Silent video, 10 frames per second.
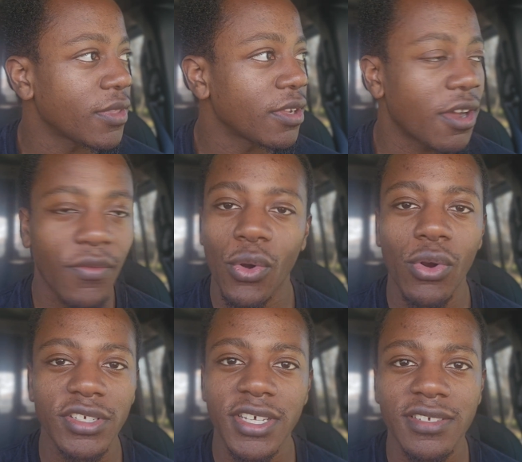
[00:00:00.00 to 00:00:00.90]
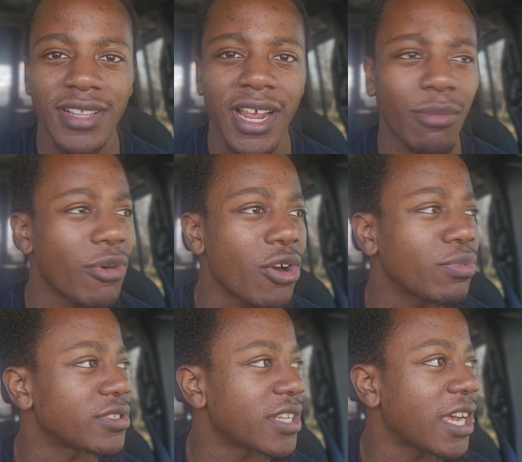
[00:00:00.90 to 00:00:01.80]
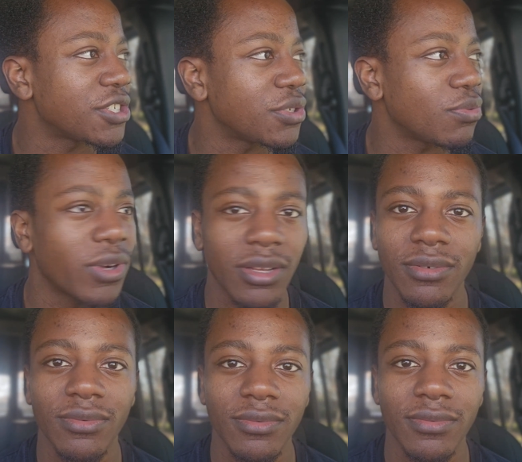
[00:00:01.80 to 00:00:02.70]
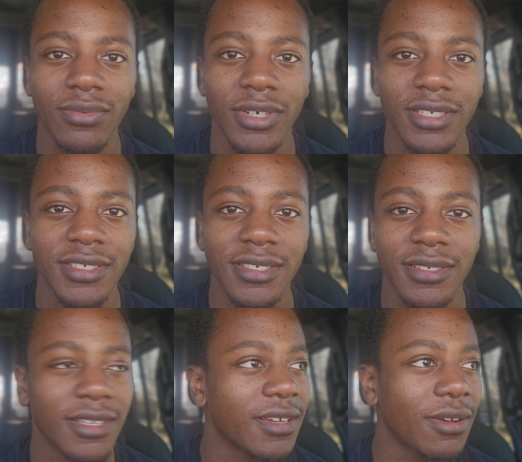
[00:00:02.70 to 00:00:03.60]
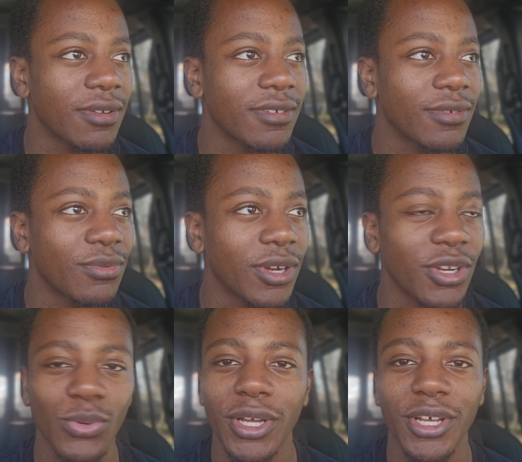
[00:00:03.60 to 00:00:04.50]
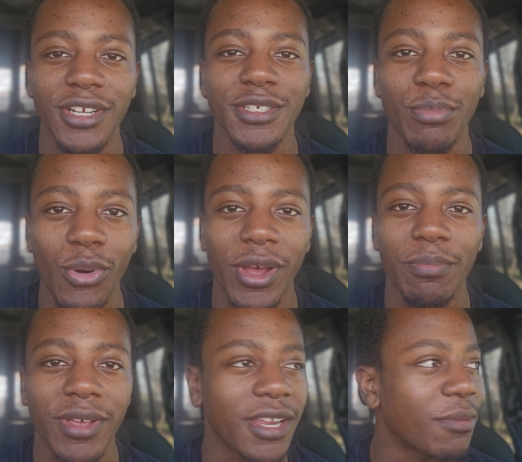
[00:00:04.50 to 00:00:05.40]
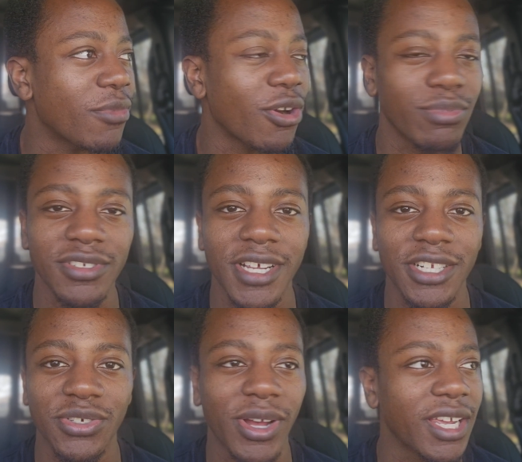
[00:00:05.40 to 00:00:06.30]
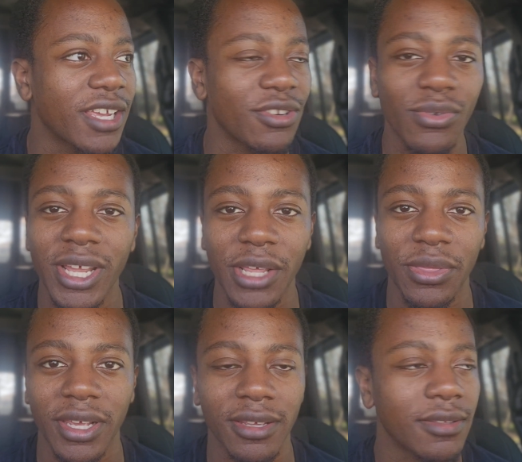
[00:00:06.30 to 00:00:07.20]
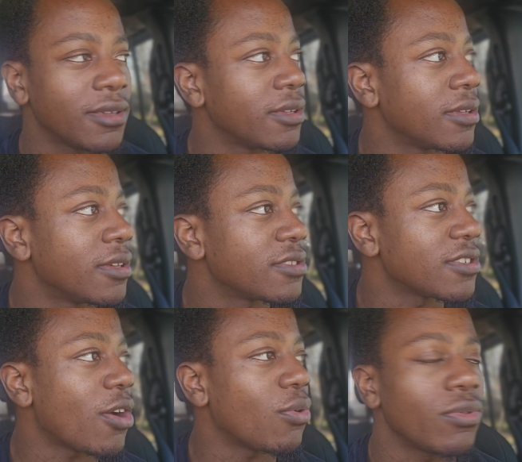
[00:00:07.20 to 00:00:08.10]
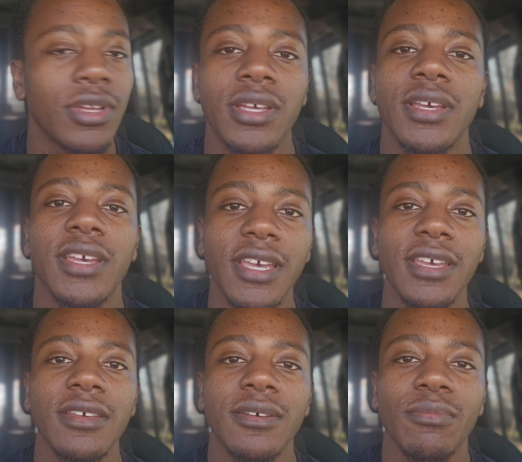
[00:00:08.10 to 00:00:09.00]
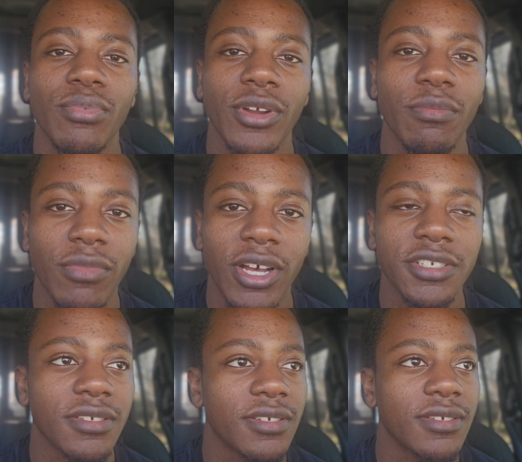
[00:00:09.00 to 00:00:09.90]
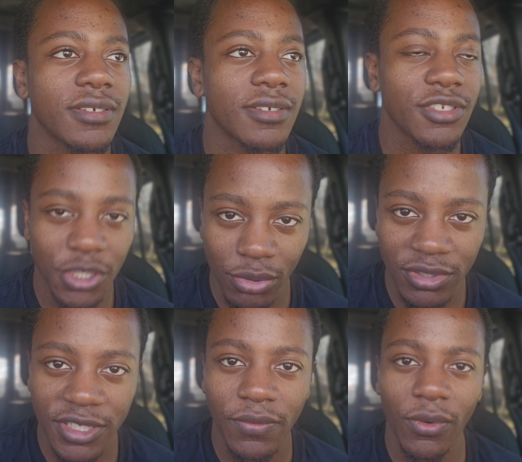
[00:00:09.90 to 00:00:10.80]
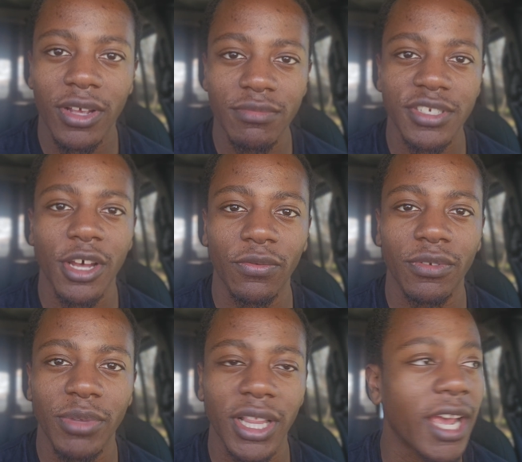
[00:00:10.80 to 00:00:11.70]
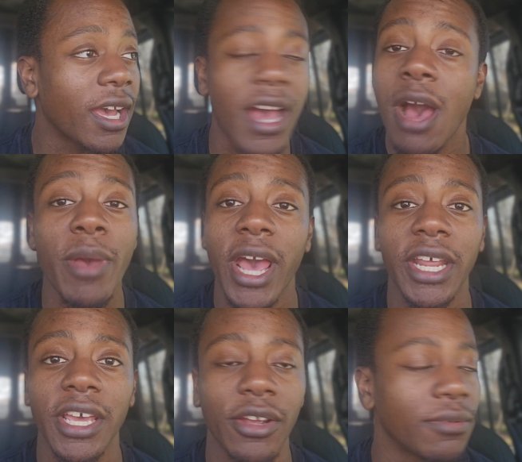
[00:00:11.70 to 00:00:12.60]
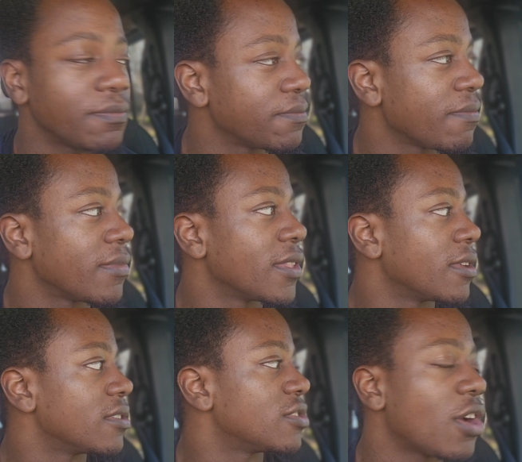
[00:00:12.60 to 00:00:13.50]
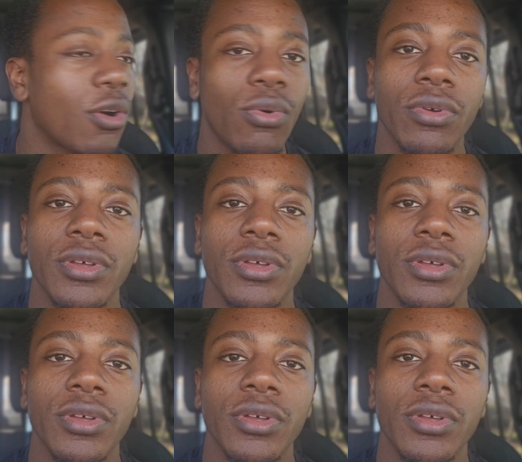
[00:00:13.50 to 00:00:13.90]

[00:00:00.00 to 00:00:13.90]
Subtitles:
Of course, he's like, a marble statue? What is it? What good is a boy being a marble statue? I can't do anything. So he pretty much chooses for himself to be like, I'm out of here. So